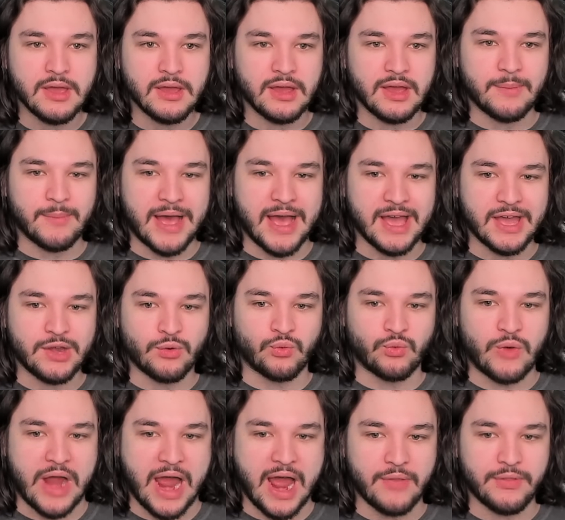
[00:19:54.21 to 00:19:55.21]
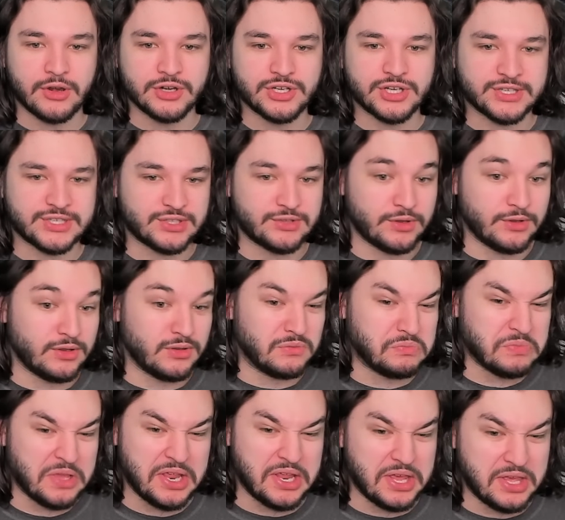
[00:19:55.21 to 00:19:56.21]
I'd rather just
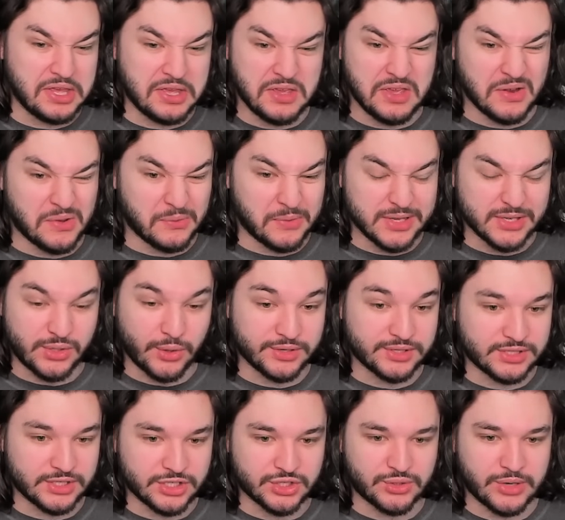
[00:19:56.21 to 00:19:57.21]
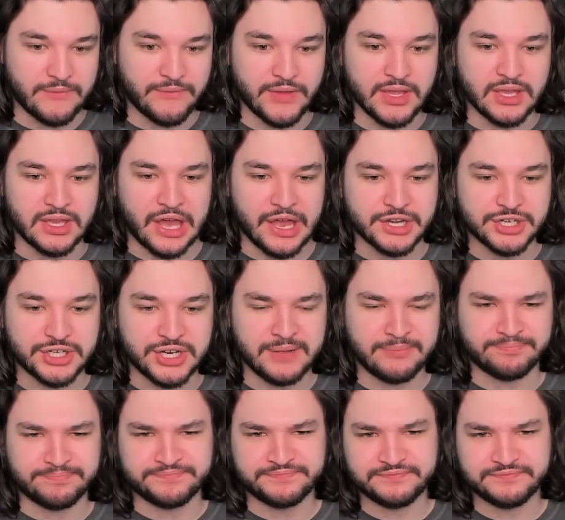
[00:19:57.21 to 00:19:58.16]
resource the strafing gunship.